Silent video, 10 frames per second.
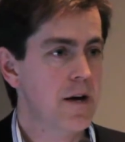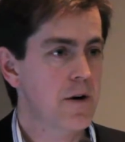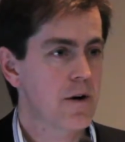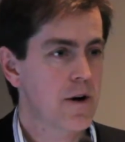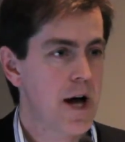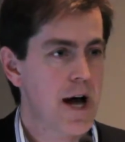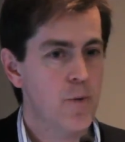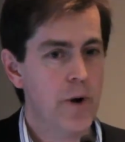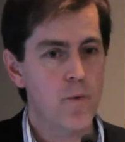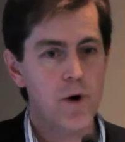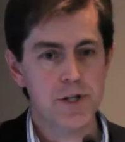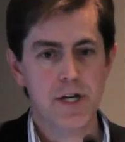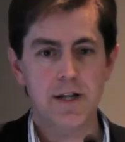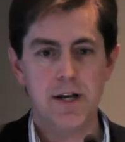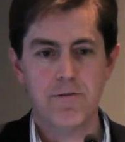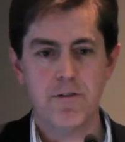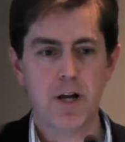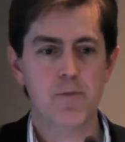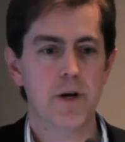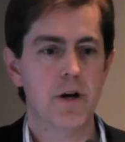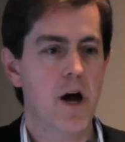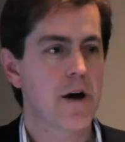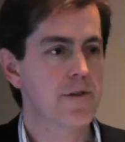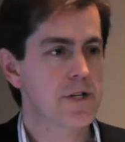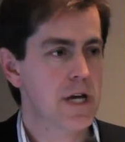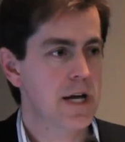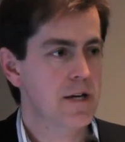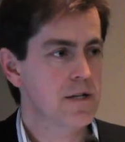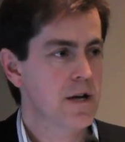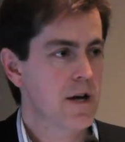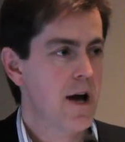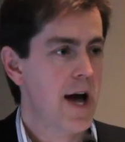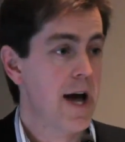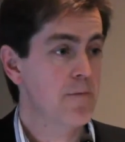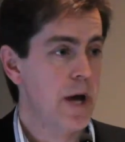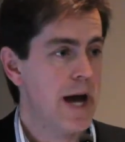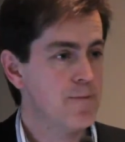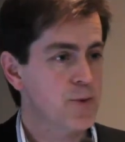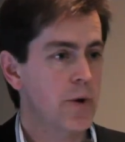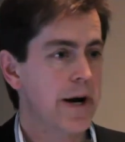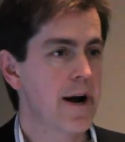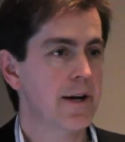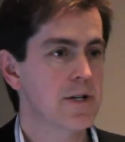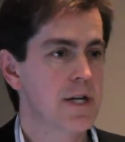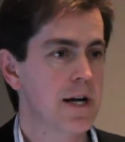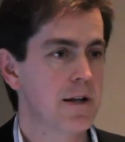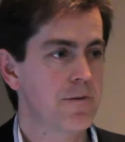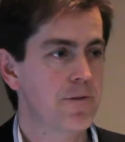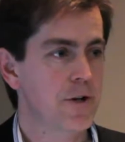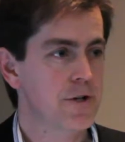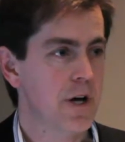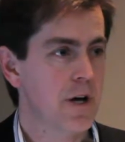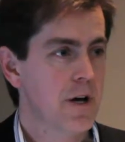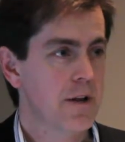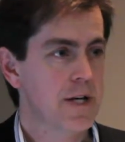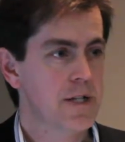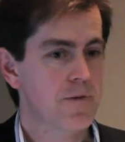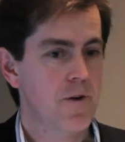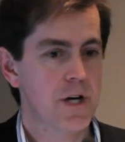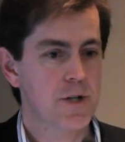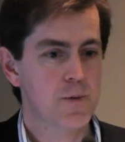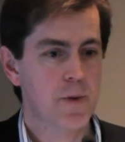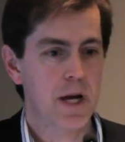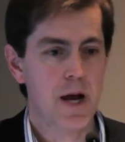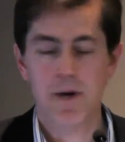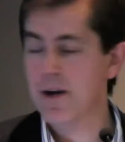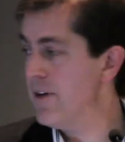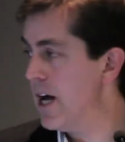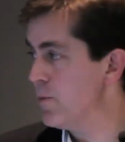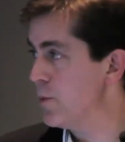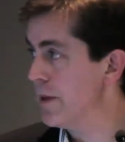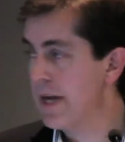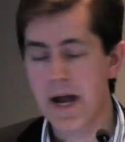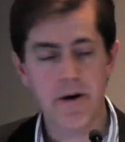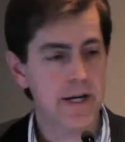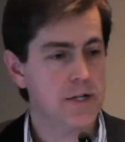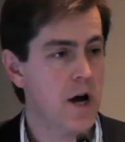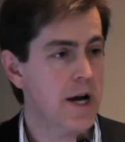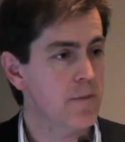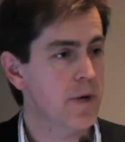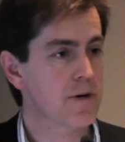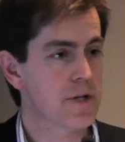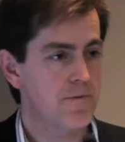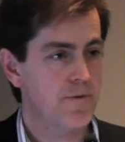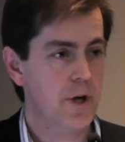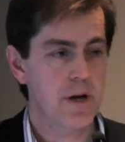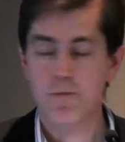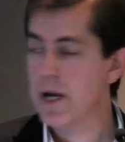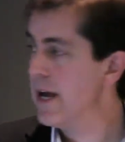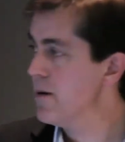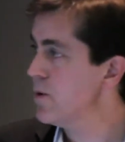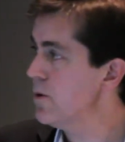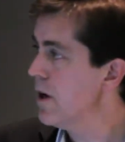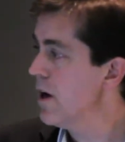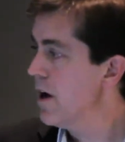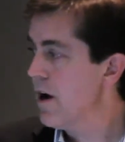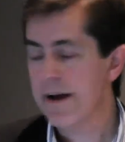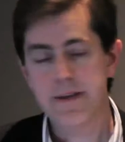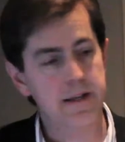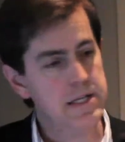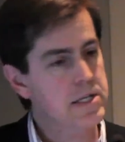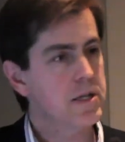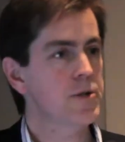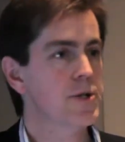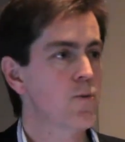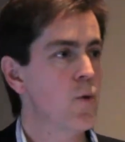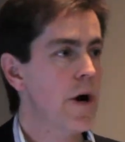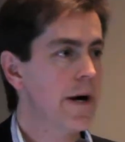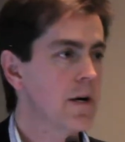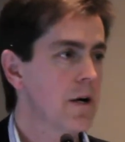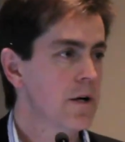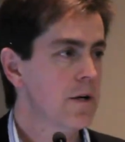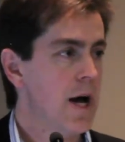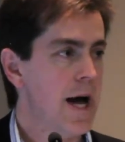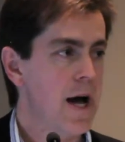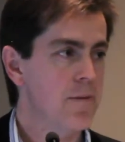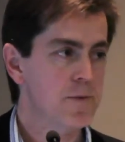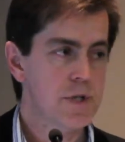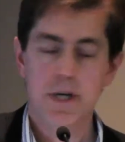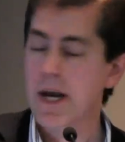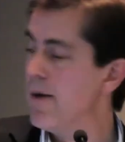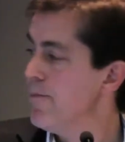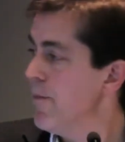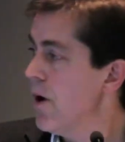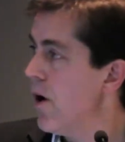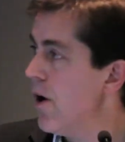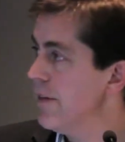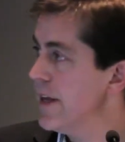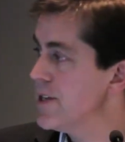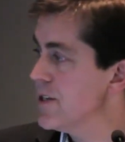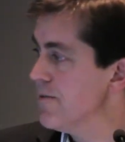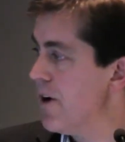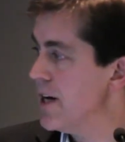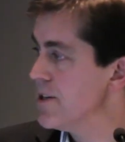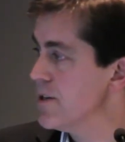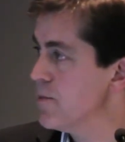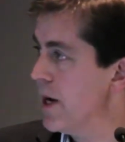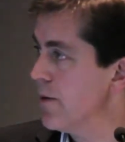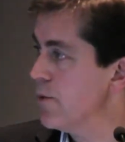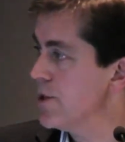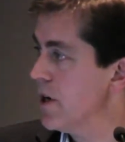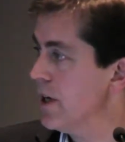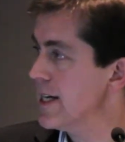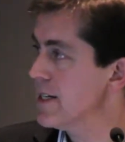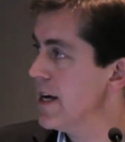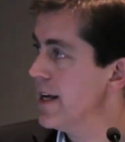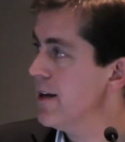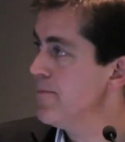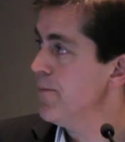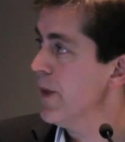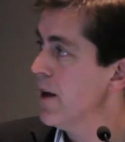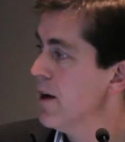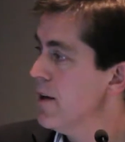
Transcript: yet. We're watching their development overseas, and perhaps we're going to see in the future these devices becoming available. But they are exciting because they're fully implantable. I think there's still some work to come on these devices, but we're certainly seeing them.